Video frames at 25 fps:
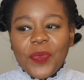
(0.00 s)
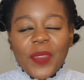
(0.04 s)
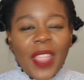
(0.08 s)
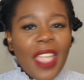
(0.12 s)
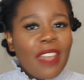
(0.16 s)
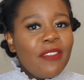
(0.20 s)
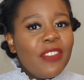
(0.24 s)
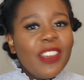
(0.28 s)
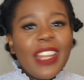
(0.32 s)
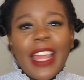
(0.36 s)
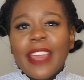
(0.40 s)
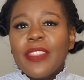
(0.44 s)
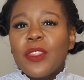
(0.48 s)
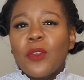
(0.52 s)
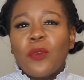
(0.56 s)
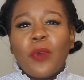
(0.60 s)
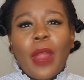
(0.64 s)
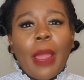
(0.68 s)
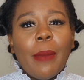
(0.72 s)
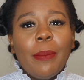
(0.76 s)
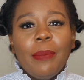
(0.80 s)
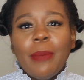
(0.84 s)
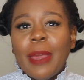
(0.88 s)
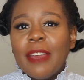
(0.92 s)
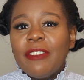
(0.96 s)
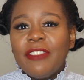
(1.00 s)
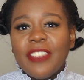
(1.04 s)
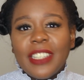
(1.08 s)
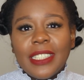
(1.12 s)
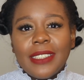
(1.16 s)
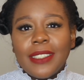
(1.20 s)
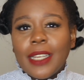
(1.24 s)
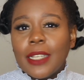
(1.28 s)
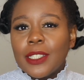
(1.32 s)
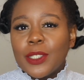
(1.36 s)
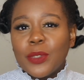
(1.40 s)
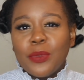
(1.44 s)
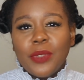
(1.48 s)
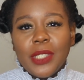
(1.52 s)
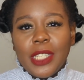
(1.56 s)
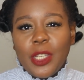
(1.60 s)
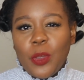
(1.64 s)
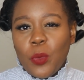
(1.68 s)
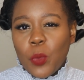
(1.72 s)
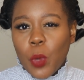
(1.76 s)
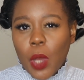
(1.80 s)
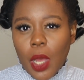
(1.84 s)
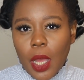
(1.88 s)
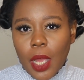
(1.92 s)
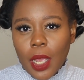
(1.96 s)
I feel like the wrap method doesn't really
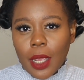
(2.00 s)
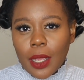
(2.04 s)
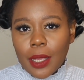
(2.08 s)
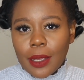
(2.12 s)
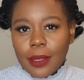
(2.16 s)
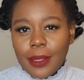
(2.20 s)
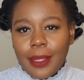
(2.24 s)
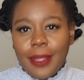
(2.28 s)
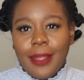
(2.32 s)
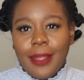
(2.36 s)
work.